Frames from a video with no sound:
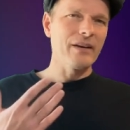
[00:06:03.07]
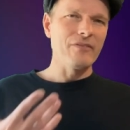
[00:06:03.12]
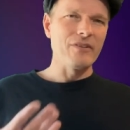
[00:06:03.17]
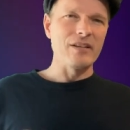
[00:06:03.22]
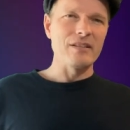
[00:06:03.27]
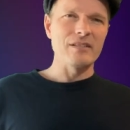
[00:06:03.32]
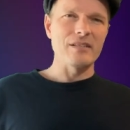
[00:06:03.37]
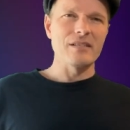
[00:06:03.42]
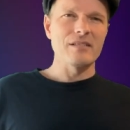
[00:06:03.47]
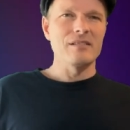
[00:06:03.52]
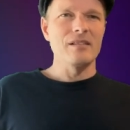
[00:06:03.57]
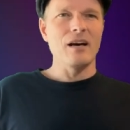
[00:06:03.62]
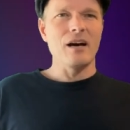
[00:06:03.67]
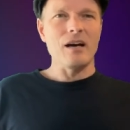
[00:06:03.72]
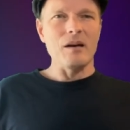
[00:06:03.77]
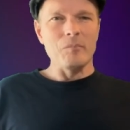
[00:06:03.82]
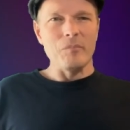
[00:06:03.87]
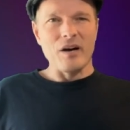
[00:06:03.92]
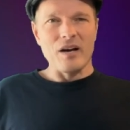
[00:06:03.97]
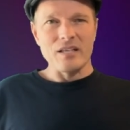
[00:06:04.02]
evidence is
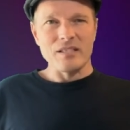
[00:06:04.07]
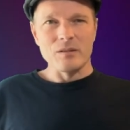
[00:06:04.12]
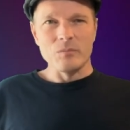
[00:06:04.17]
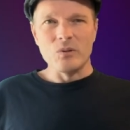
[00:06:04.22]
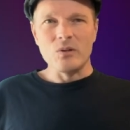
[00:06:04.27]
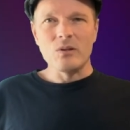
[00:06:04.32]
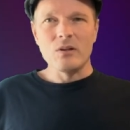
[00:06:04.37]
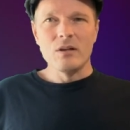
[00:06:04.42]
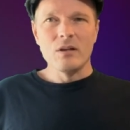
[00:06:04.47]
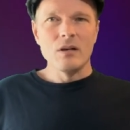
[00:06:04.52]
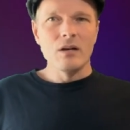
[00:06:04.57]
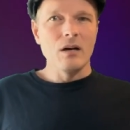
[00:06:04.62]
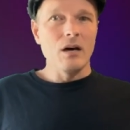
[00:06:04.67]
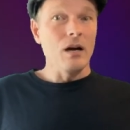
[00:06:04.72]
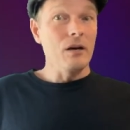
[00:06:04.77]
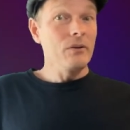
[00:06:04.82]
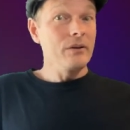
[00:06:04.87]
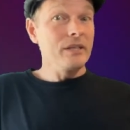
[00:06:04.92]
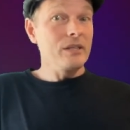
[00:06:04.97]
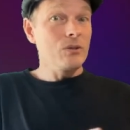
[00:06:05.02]
not possible,
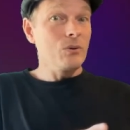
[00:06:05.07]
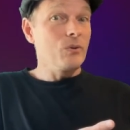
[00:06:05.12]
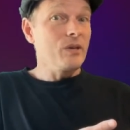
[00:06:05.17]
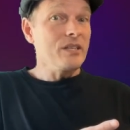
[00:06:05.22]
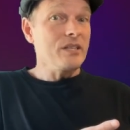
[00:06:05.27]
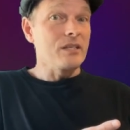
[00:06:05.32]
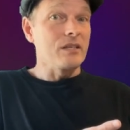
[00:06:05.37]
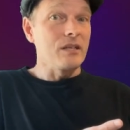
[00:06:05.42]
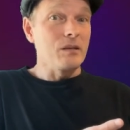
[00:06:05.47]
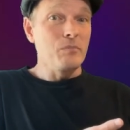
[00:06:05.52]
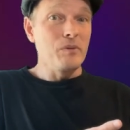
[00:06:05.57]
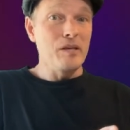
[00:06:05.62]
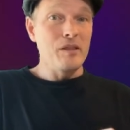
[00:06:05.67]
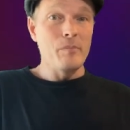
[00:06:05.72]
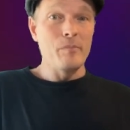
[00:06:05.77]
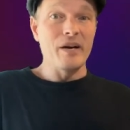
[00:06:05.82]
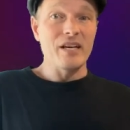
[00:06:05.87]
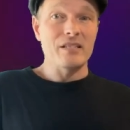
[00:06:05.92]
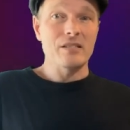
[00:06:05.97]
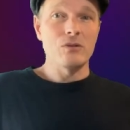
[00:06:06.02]
our intuition can be
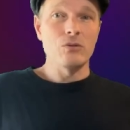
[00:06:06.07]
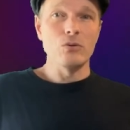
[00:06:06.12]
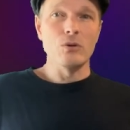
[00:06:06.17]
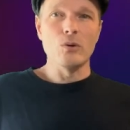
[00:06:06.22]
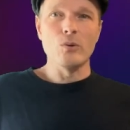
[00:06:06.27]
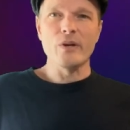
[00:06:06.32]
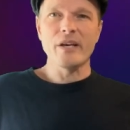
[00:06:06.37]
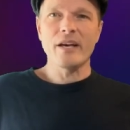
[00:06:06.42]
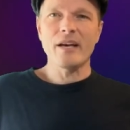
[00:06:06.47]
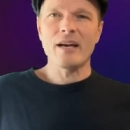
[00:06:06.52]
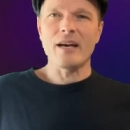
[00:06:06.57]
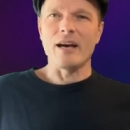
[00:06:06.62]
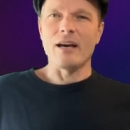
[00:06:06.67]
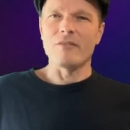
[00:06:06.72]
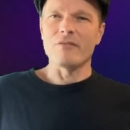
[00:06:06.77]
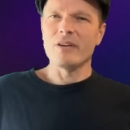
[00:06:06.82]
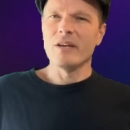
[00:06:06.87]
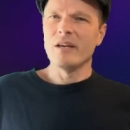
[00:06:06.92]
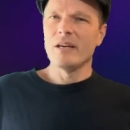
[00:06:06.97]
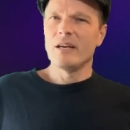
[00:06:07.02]
the best tool we
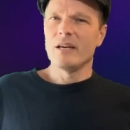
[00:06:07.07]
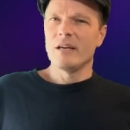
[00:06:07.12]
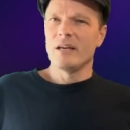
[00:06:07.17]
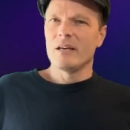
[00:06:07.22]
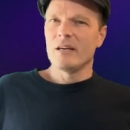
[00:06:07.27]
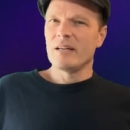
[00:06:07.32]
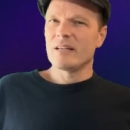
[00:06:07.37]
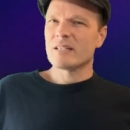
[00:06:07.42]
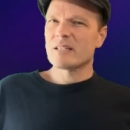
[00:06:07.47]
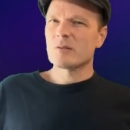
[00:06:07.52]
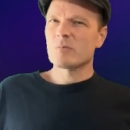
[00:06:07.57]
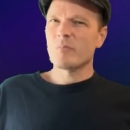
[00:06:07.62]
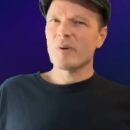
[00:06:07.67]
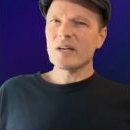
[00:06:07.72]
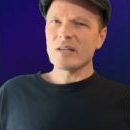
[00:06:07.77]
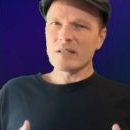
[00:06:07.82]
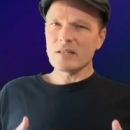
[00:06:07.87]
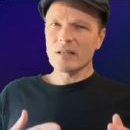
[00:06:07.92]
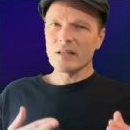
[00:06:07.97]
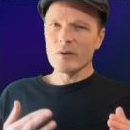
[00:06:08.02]
have. It
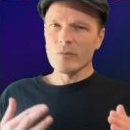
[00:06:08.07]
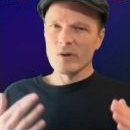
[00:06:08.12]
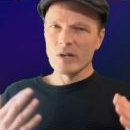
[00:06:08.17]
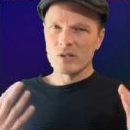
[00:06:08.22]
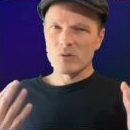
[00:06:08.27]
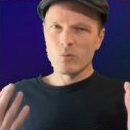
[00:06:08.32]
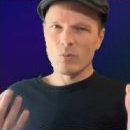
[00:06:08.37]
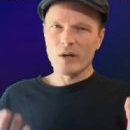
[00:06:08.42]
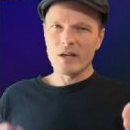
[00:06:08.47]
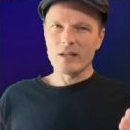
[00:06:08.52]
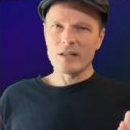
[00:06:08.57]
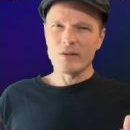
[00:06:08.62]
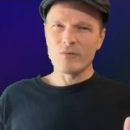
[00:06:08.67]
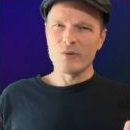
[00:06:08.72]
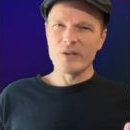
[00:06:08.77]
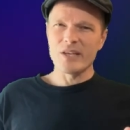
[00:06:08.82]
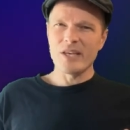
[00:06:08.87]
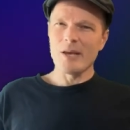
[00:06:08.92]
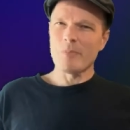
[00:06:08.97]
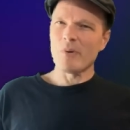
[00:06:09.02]
especially works well
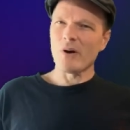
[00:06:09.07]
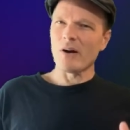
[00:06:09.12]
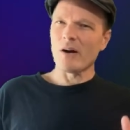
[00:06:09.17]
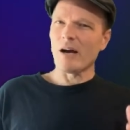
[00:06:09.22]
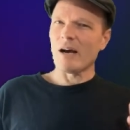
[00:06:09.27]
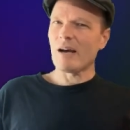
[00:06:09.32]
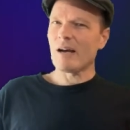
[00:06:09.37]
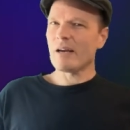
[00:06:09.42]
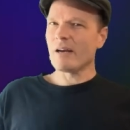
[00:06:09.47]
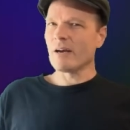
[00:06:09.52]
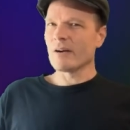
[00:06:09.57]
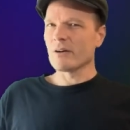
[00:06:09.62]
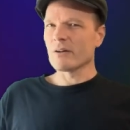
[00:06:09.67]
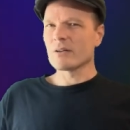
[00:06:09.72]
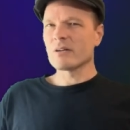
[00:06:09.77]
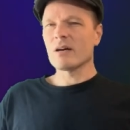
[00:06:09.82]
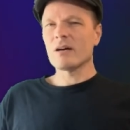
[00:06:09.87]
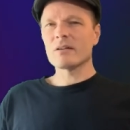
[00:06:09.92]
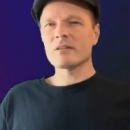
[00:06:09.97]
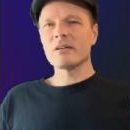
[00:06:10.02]
if we keep our eye on
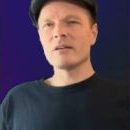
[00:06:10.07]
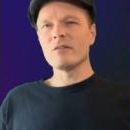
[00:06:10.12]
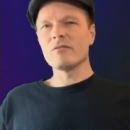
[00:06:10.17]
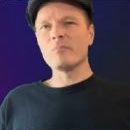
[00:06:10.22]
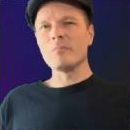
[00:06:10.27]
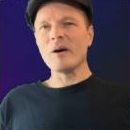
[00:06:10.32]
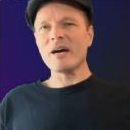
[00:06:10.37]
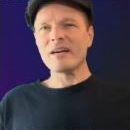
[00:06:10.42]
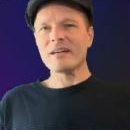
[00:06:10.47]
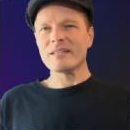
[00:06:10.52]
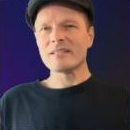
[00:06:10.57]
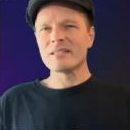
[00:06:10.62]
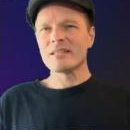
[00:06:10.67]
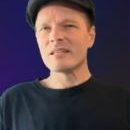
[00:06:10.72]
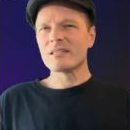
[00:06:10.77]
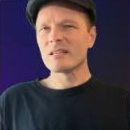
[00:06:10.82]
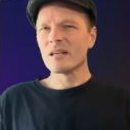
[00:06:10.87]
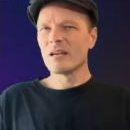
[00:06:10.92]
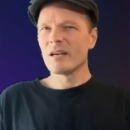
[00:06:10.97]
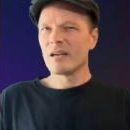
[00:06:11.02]
our cognitive
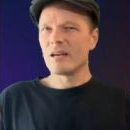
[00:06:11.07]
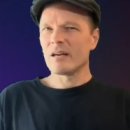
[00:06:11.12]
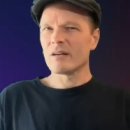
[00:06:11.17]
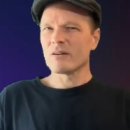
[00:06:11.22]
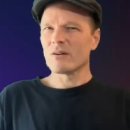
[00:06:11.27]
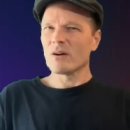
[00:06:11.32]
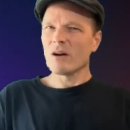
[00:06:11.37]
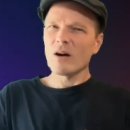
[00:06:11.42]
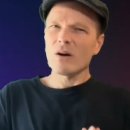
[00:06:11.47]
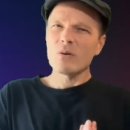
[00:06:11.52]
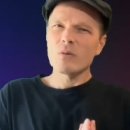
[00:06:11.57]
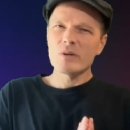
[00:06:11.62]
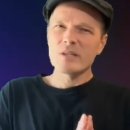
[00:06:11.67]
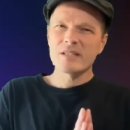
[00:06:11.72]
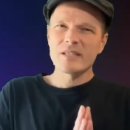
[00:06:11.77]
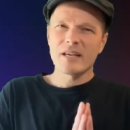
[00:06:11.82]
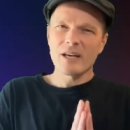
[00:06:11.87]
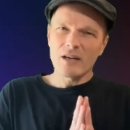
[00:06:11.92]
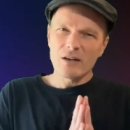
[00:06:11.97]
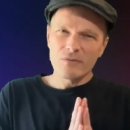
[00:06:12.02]
biases and are
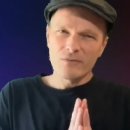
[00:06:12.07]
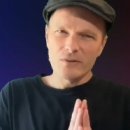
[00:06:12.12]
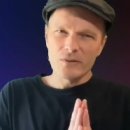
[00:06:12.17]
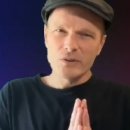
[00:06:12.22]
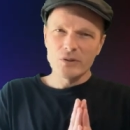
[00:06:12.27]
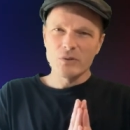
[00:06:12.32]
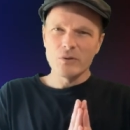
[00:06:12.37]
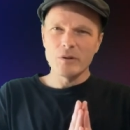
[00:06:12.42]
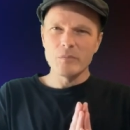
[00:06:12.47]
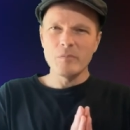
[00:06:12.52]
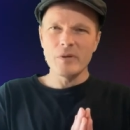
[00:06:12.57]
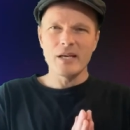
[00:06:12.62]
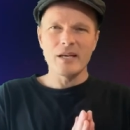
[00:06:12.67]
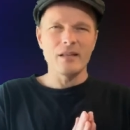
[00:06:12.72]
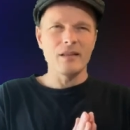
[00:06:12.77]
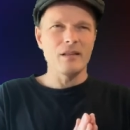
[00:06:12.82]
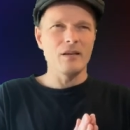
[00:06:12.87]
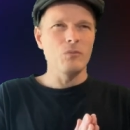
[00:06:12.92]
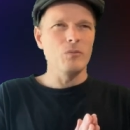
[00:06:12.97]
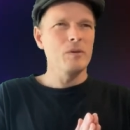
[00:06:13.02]
always careful to
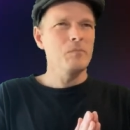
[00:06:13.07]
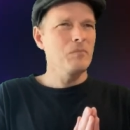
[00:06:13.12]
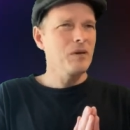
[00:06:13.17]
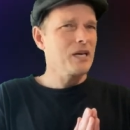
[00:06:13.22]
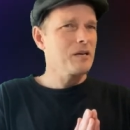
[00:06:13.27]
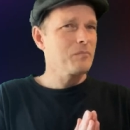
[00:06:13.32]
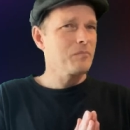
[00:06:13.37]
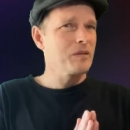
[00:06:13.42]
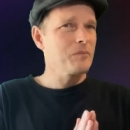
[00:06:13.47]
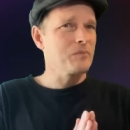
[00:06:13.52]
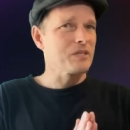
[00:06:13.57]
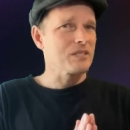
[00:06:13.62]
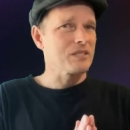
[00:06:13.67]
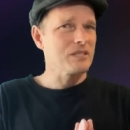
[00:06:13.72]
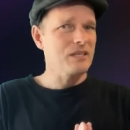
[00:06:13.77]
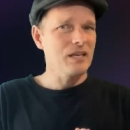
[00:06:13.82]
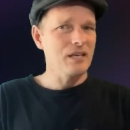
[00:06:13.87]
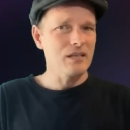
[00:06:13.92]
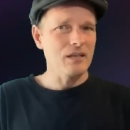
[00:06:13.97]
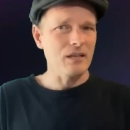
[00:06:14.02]
admit that we might be
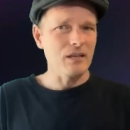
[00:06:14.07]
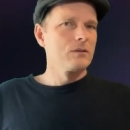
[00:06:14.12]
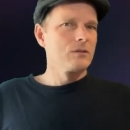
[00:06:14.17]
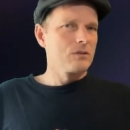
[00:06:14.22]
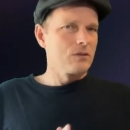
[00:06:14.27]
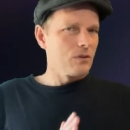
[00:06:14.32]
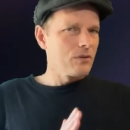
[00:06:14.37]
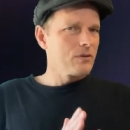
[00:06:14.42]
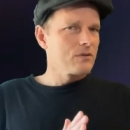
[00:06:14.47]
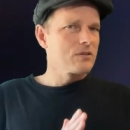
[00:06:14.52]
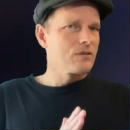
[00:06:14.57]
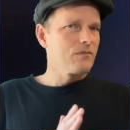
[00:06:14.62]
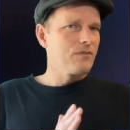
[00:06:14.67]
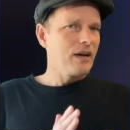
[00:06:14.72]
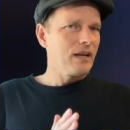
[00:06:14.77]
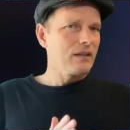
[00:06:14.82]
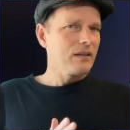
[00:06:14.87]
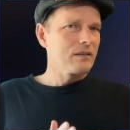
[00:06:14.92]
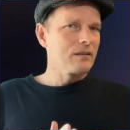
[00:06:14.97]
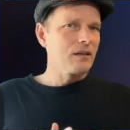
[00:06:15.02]
mistaken. So there's a
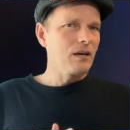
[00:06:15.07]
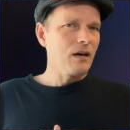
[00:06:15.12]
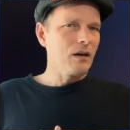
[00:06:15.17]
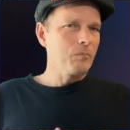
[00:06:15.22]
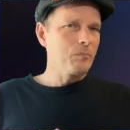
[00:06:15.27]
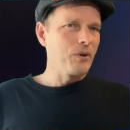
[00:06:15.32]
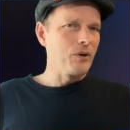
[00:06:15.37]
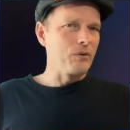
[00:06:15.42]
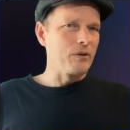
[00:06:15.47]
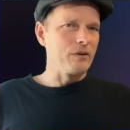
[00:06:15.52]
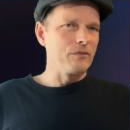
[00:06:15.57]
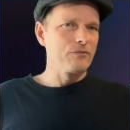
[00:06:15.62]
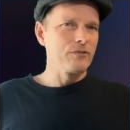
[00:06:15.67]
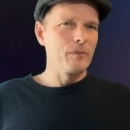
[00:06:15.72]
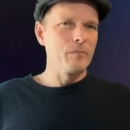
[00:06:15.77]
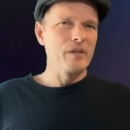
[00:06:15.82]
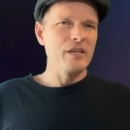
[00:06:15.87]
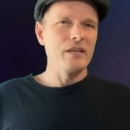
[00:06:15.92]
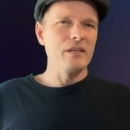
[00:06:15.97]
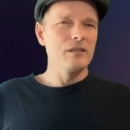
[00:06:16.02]
valid component
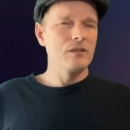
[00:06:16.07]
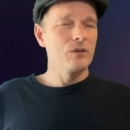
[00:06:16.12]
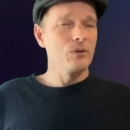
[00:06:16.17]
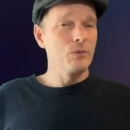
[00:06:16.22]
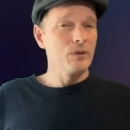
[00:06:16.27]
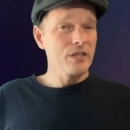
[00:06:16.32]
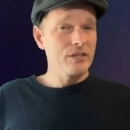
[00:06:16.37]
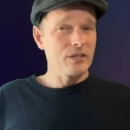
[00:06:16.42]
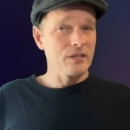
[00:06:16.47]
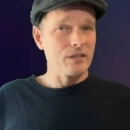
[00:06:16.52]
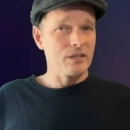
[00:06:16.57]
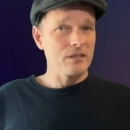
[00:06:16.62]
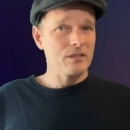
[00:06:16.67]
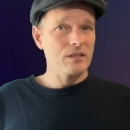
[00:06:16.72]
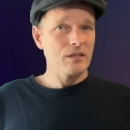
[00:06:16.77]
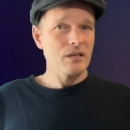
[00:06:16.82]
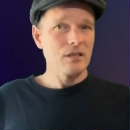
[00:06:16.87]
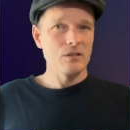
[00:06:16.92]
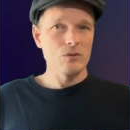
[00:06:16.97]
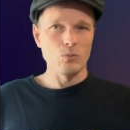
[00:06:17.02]
from the
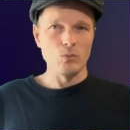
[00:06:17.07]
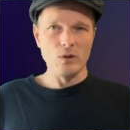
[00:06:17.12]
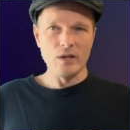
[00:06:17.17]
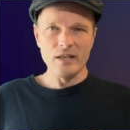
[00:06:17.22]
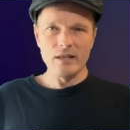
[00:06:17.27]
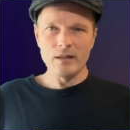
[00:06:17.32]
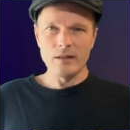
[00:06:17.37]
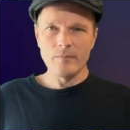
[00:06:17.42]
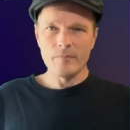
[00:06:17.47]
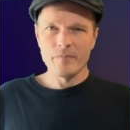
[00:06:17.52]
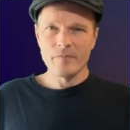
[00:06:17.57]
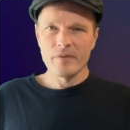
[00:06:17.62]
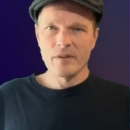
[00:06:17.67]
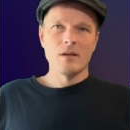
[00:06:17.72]
intuitionist as well.